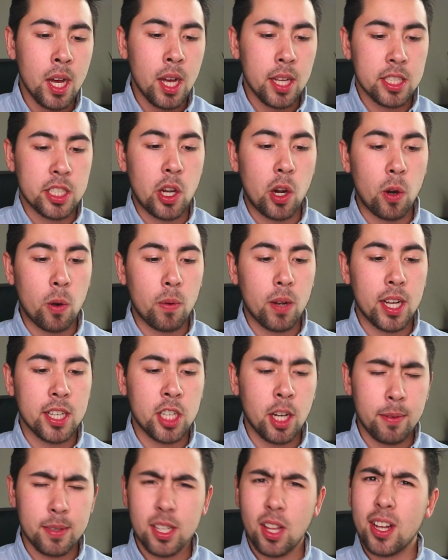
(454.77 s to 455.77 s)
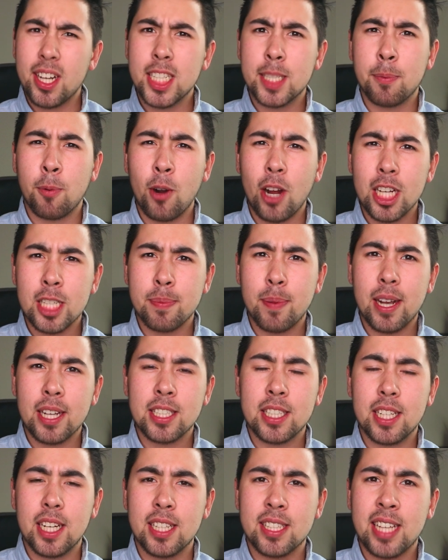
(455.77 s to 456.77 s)
So in terms of a lot of these
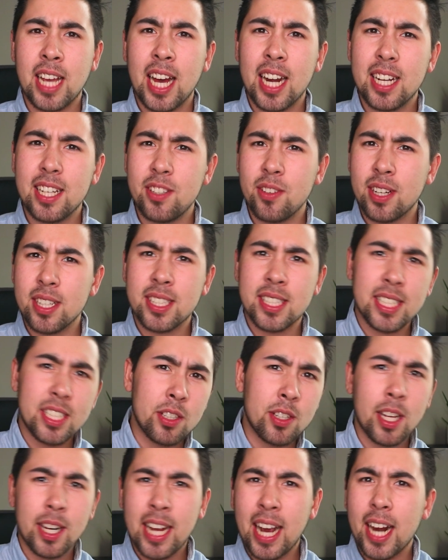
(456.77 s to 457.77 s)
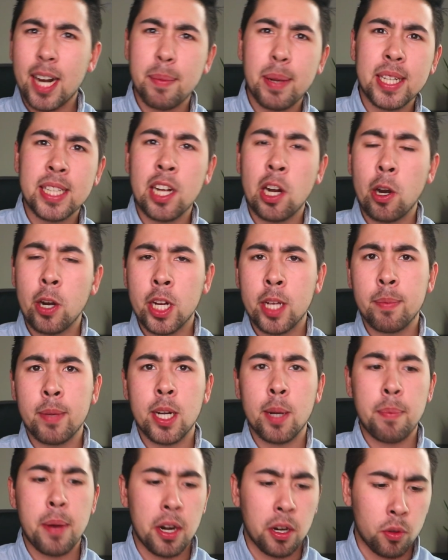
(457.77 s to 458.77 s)
prospects, it's kind of you can kind of make that argument
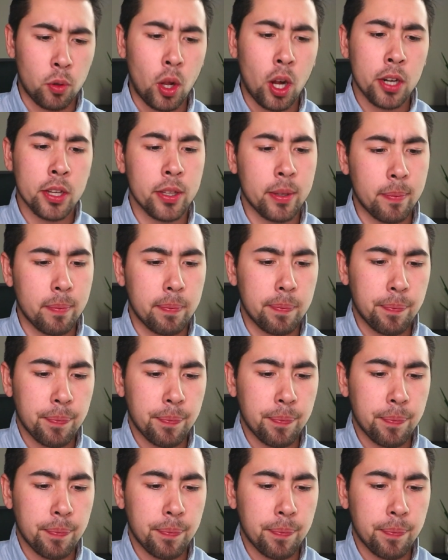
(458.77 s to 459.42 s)
about a lot of them.